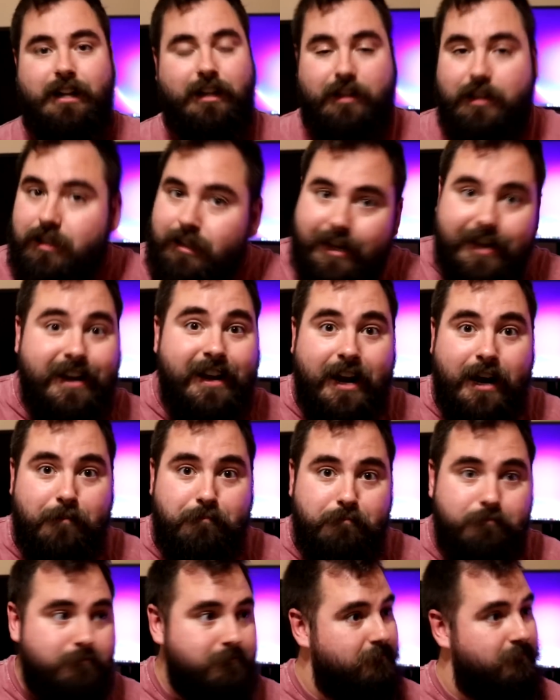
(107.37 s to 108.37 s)
Clean it
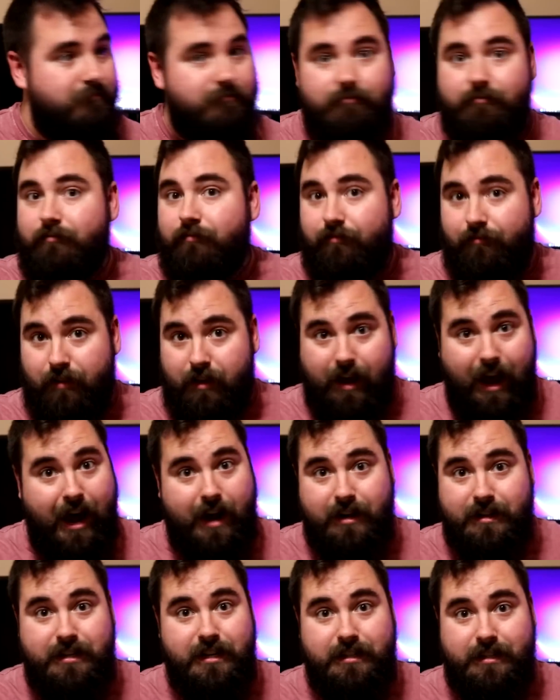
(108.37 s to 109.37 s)
up at
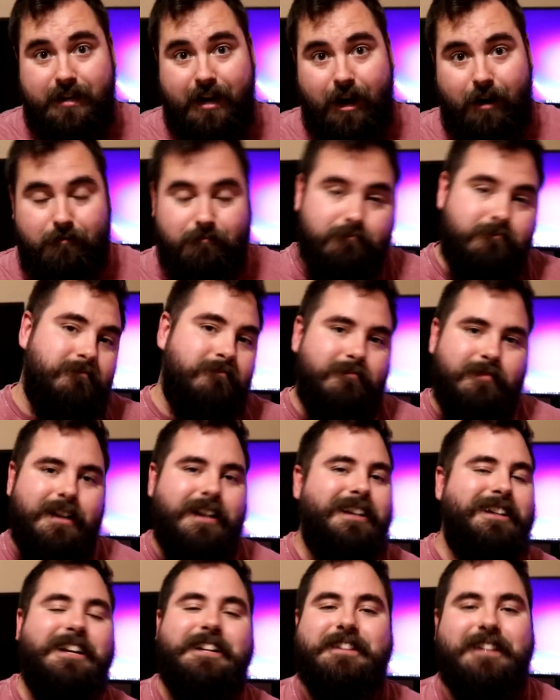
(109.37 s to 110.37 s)
a discount.
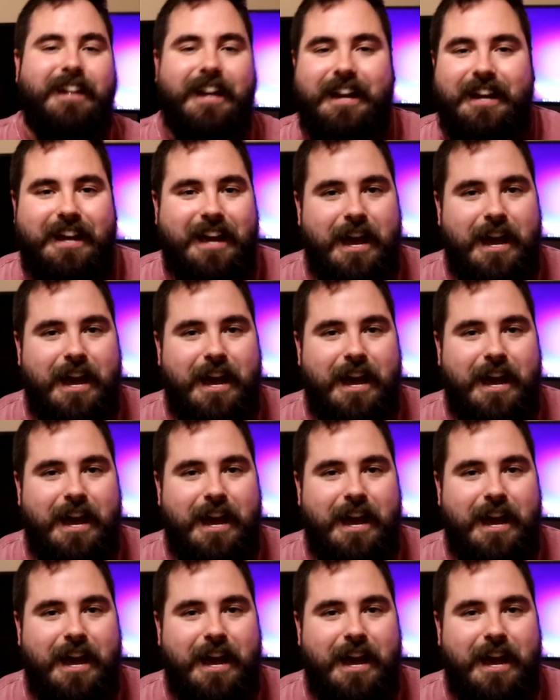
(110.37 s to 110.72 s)
Click the link,